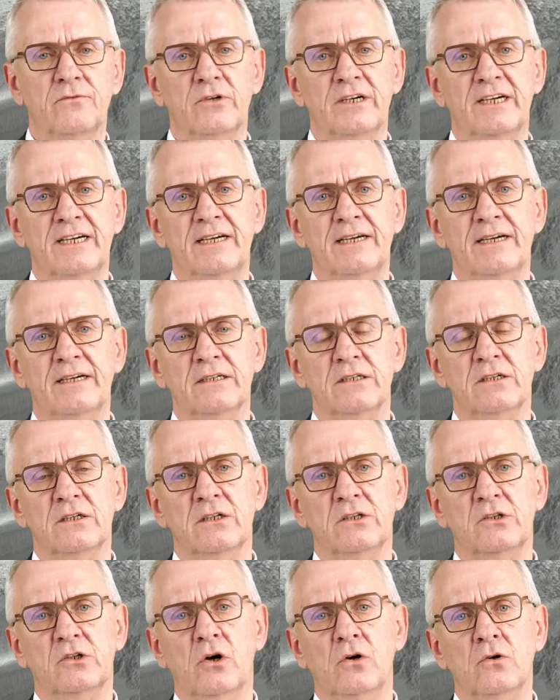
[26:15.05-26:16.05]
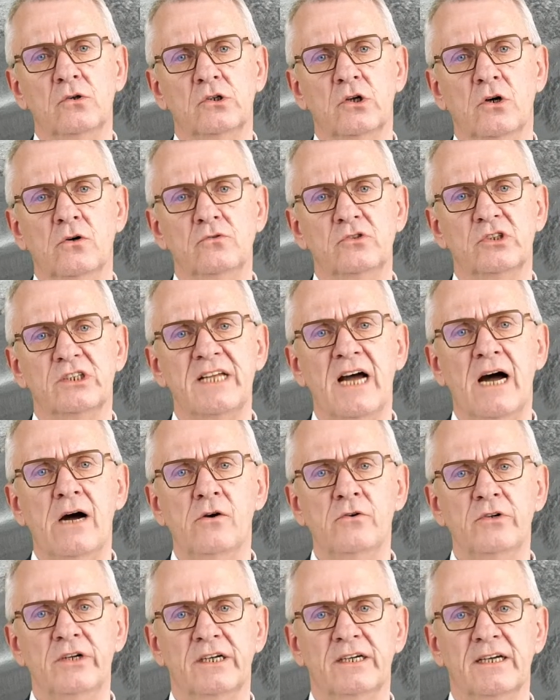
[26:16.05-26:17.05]
wear goes
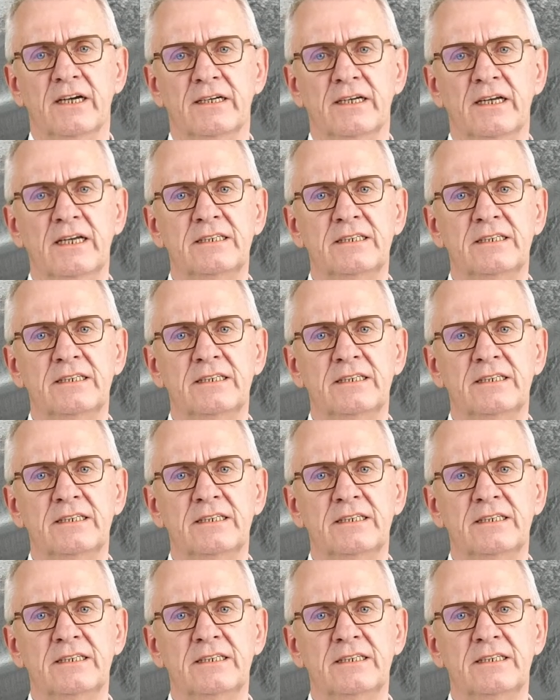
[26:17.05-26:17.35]
down again.